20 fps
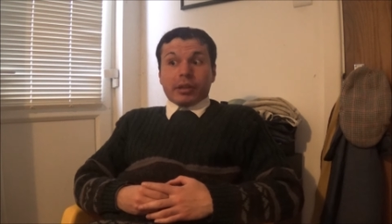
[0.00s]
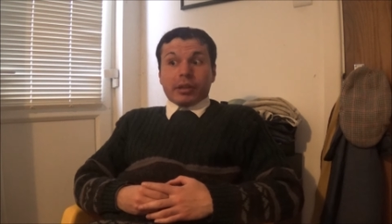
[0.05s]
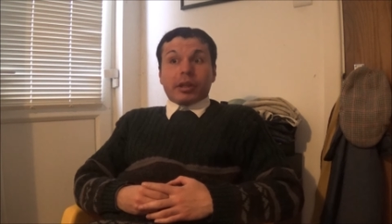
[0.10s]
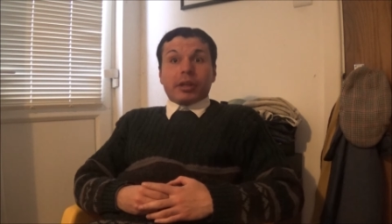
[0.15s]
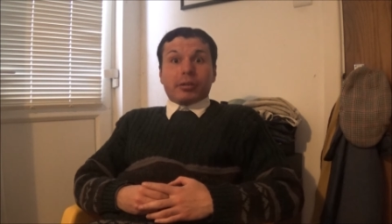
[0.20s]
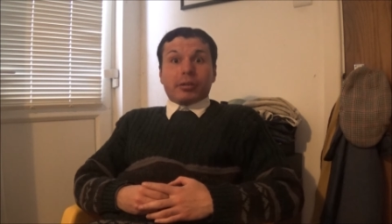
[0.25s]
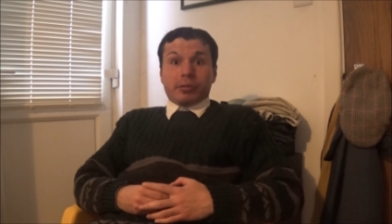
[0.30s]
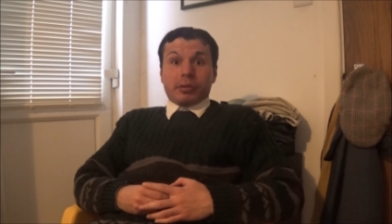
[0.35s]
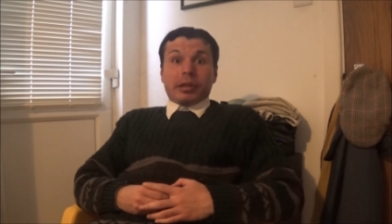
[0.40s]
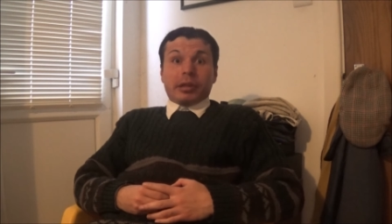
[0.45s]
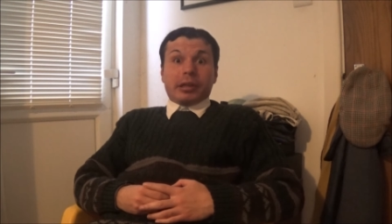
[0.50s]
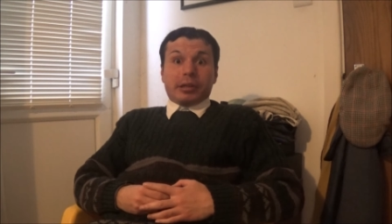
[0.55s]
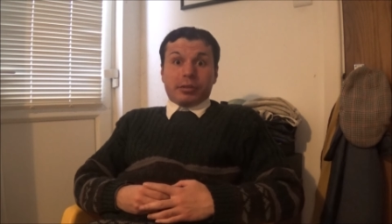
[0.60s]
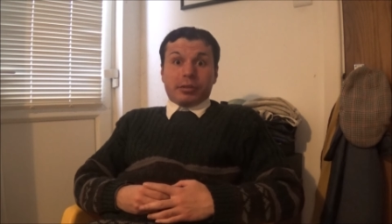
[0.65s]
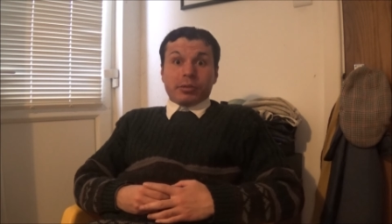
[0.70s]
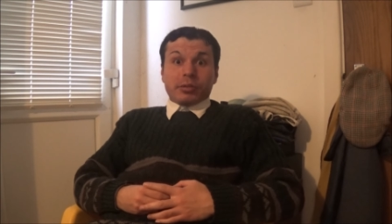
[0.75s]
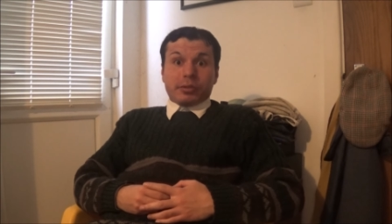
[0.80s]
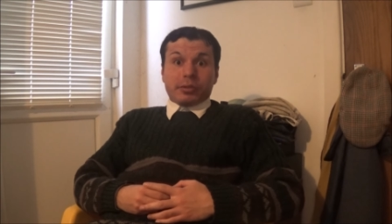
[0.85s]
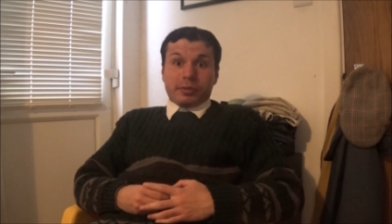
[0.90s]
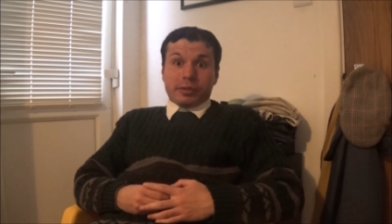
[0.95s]
It really
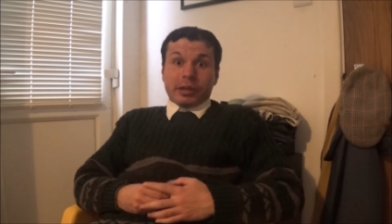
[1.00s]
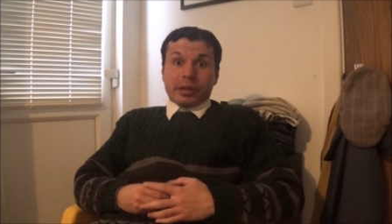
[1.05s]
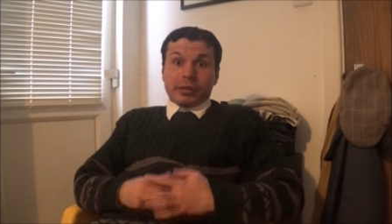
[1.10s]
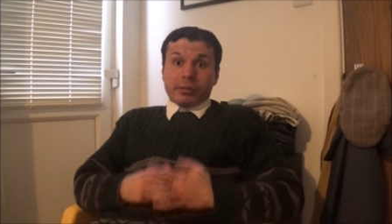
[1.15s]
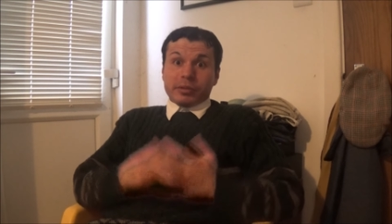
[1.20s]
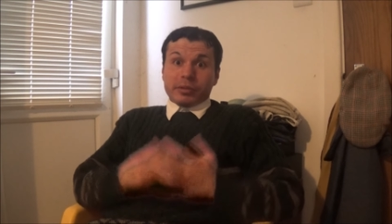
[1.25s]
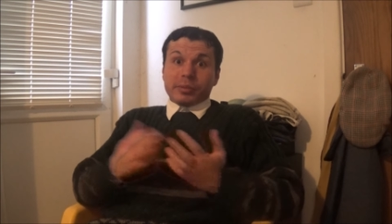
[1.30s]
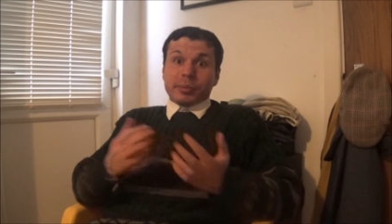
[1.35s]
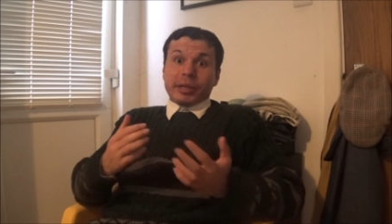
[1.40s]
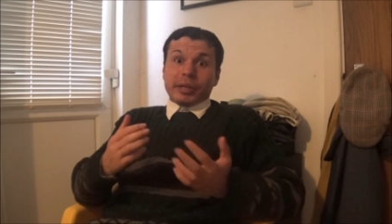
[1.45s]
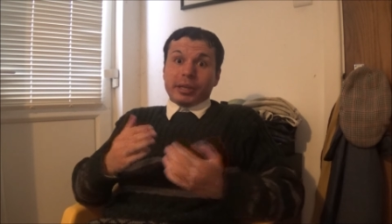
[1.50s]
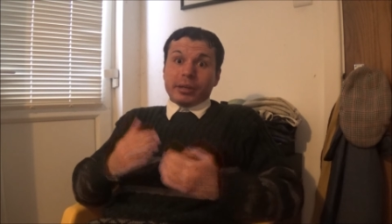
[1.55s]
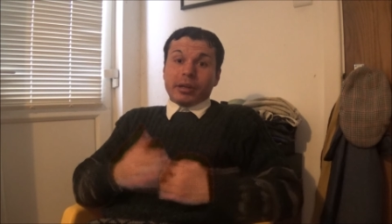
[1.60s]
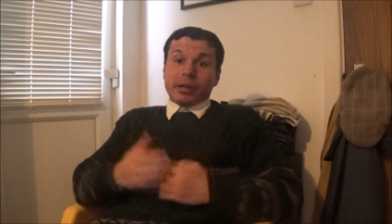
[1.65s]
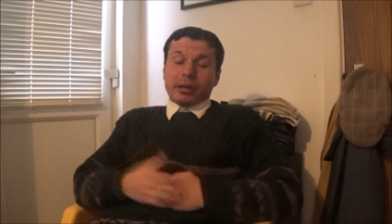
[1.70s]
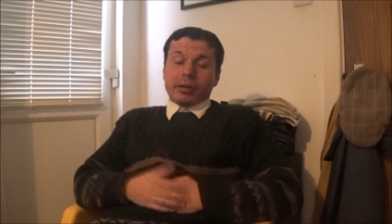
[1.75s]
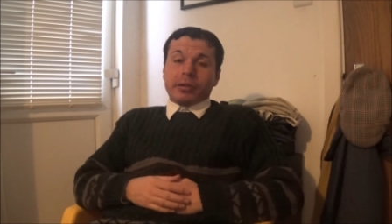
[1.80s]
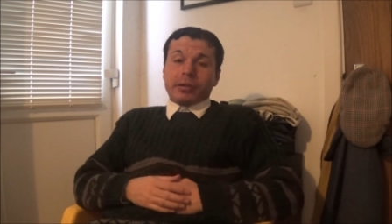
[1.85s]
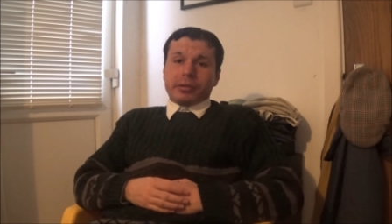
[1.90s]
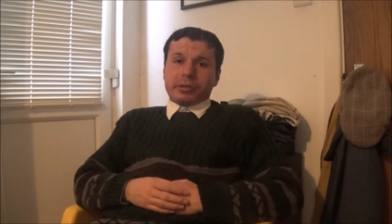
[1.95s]
could have done with being a
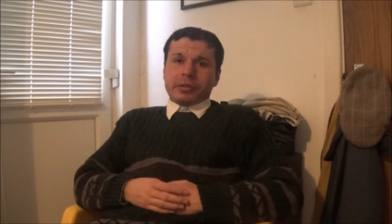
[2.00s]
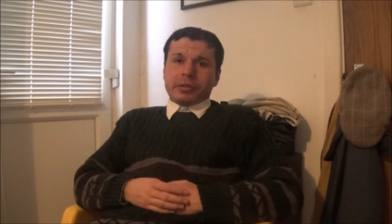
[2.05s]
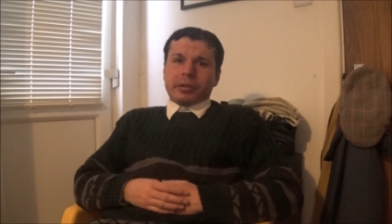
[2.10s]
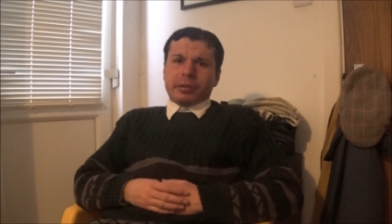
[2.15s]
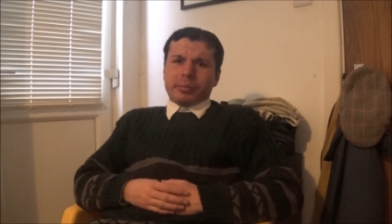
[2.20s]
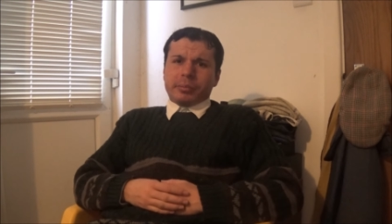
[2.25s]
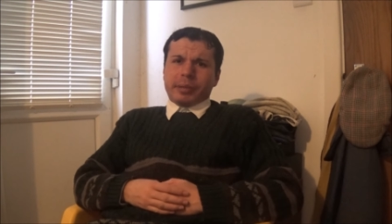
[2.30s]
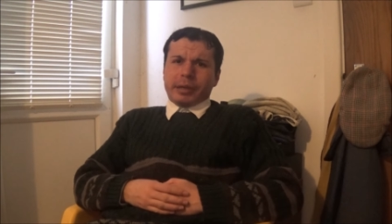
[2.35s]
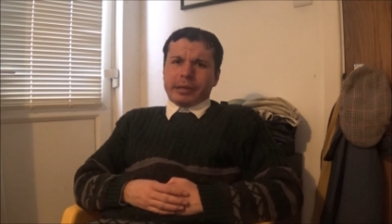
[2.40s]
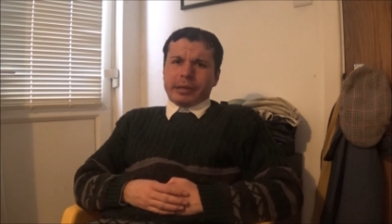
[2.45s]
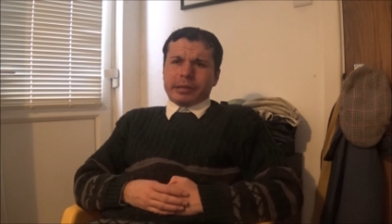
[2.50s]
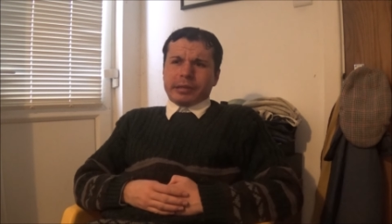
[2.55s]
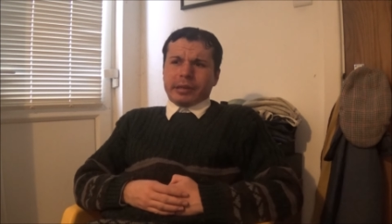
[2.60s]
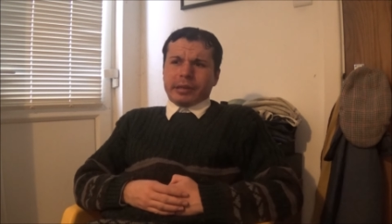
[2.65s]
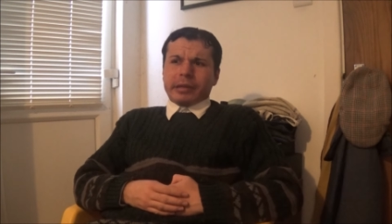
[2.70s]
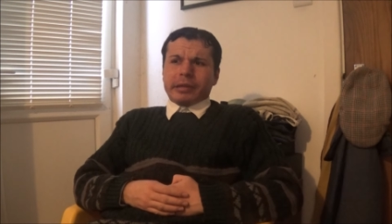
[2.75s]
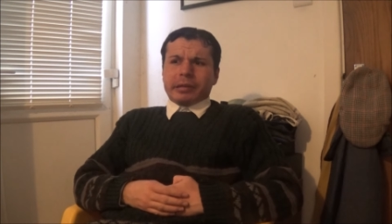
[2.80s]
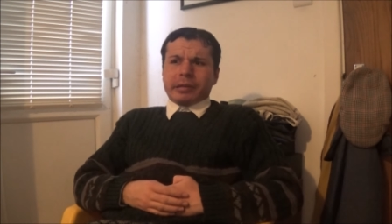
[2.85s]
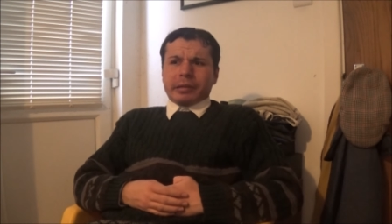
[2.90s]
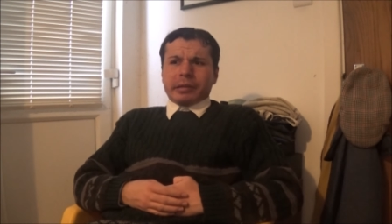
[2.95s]
lot better.